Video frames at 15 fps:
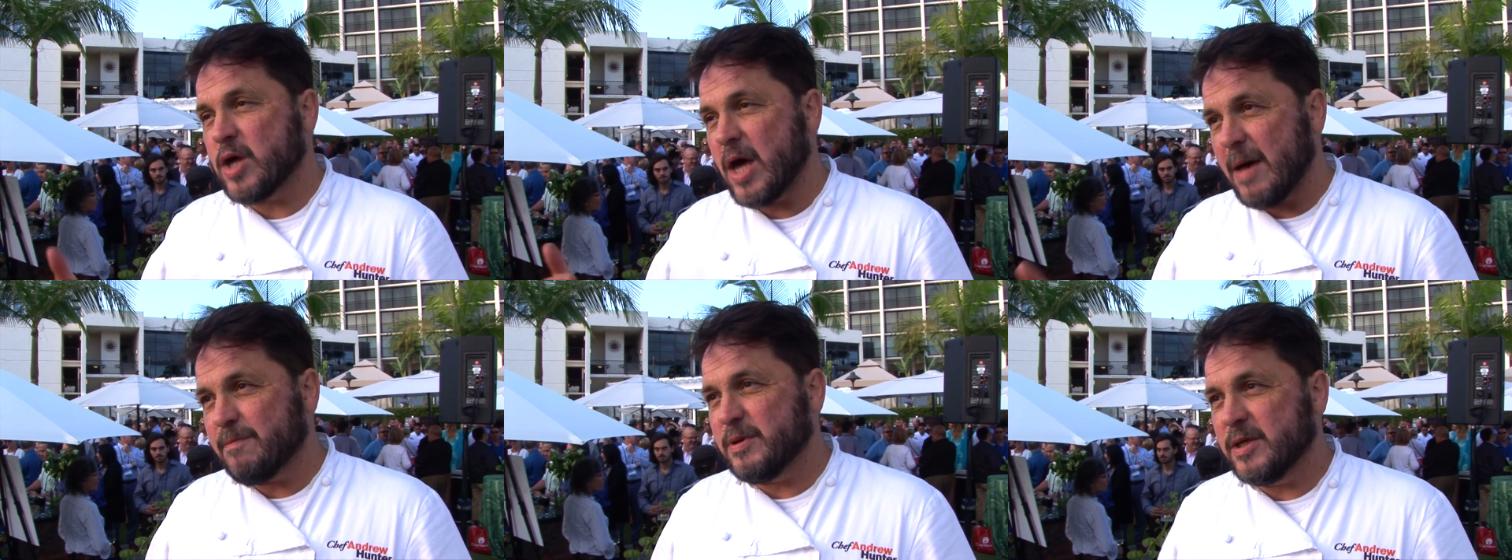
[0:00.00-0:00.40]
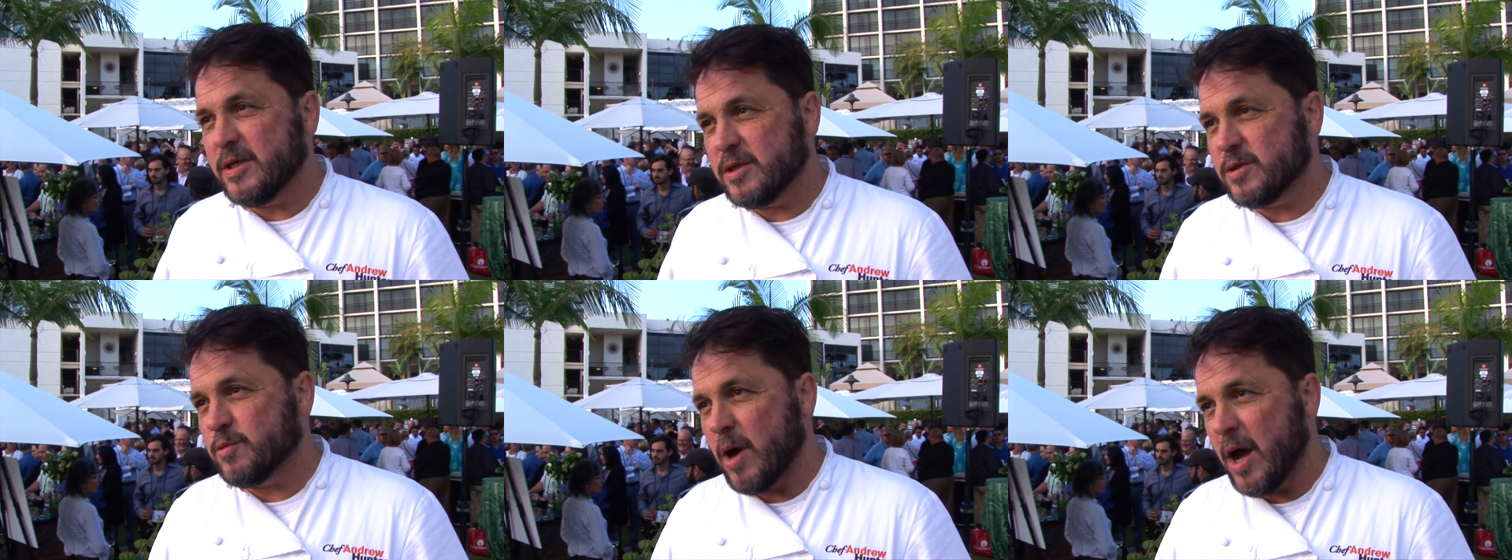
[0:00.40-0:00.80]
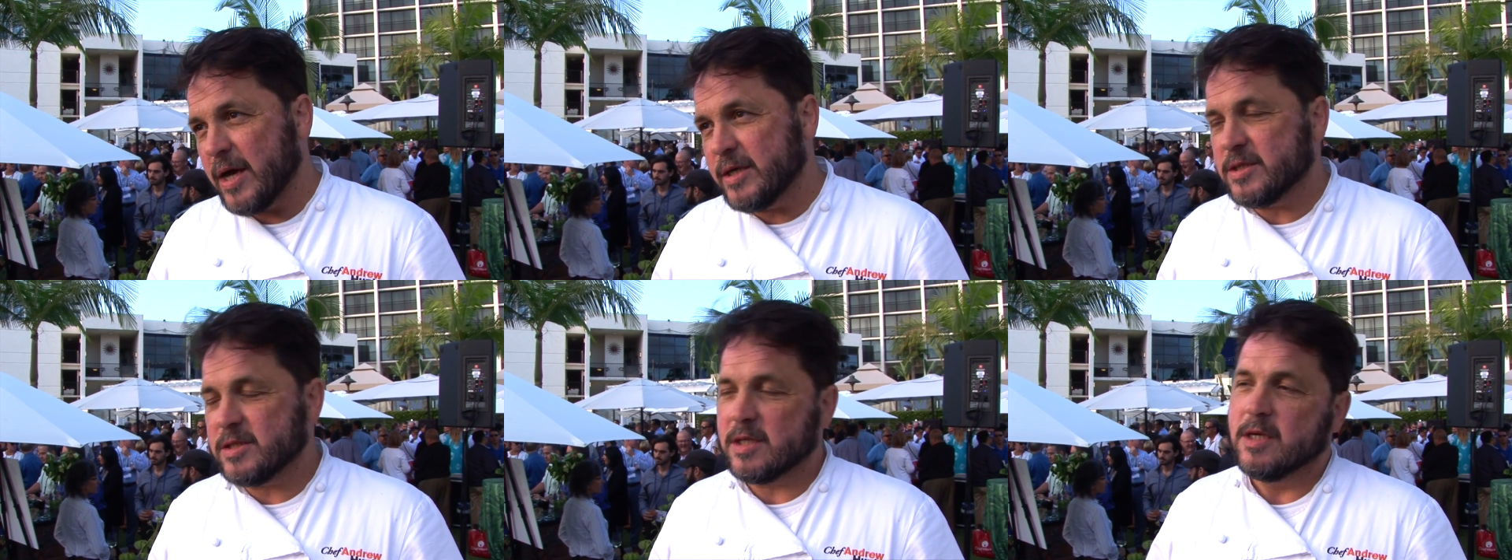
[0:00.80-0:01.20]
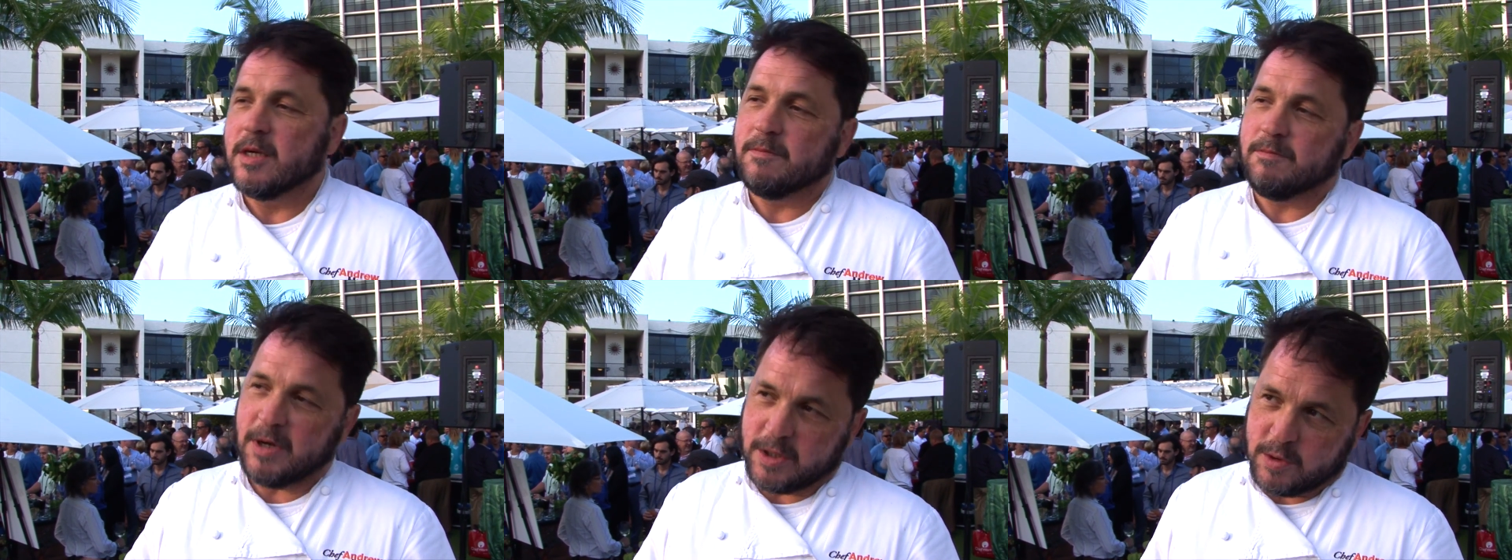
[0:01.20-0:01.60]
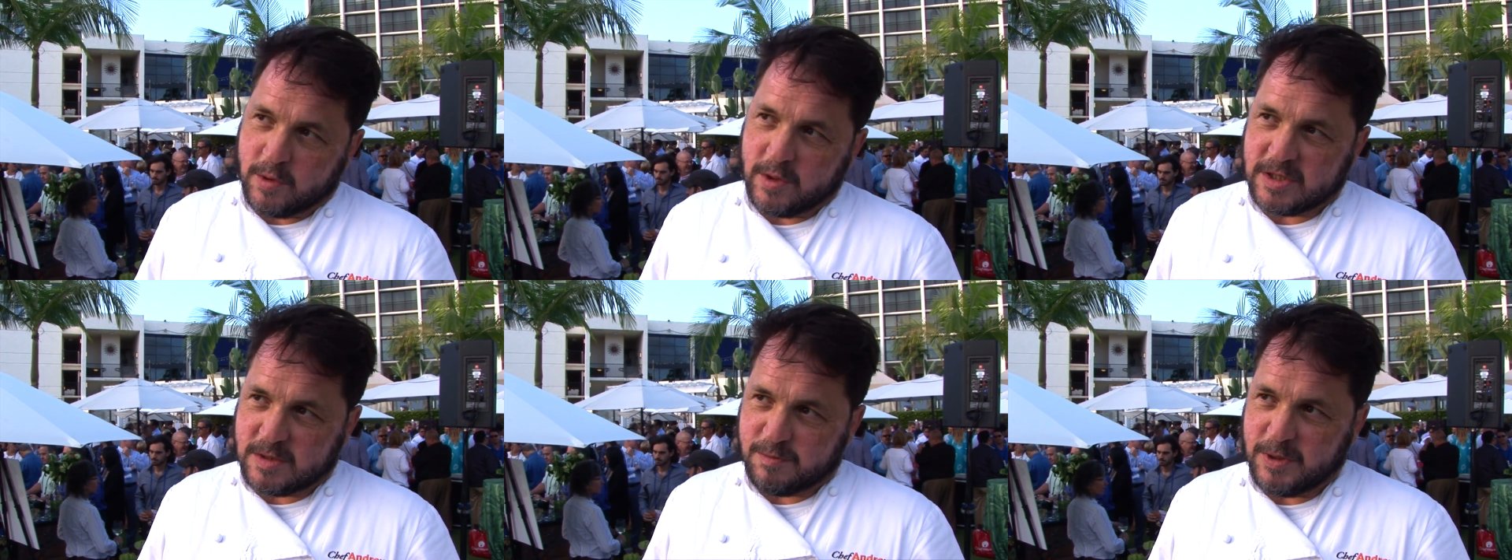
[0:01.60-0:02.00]
Japanese rice, but
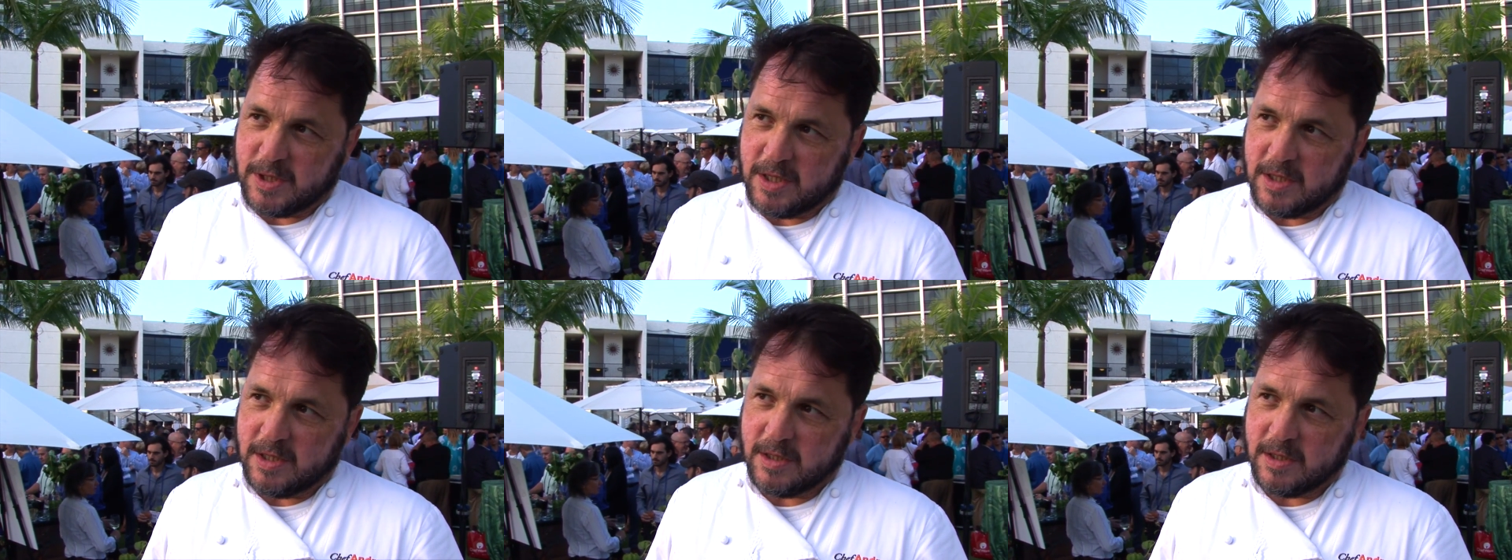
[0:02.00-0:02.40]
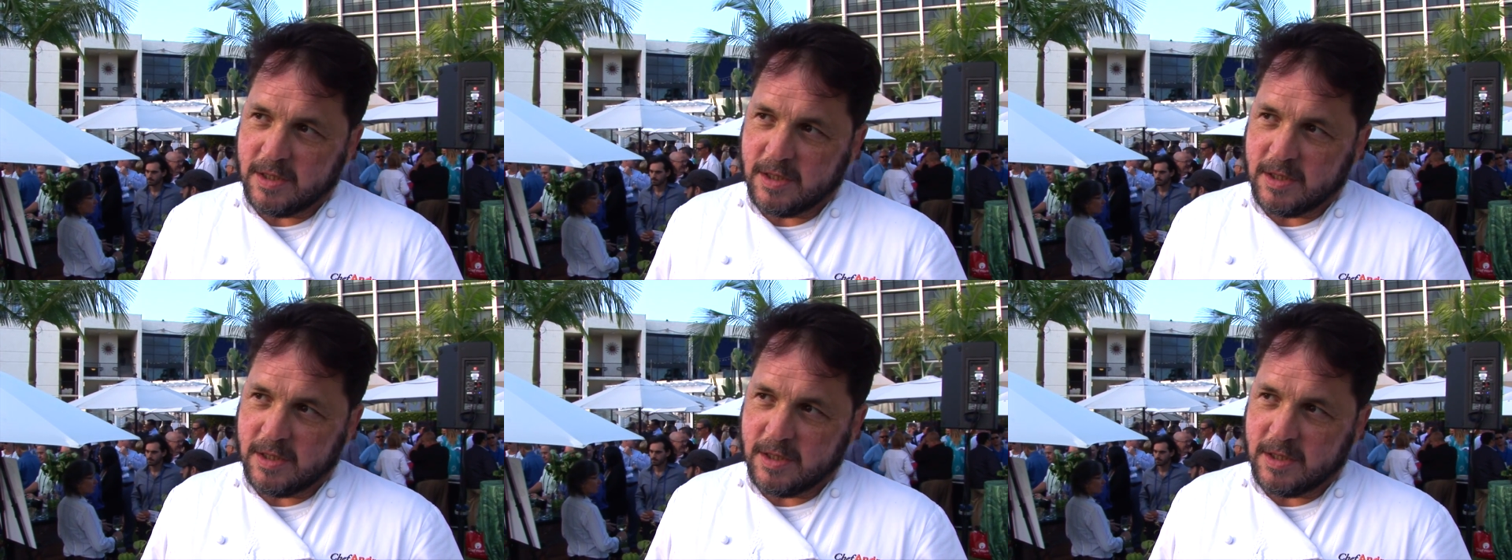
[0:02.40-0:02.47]
crispy.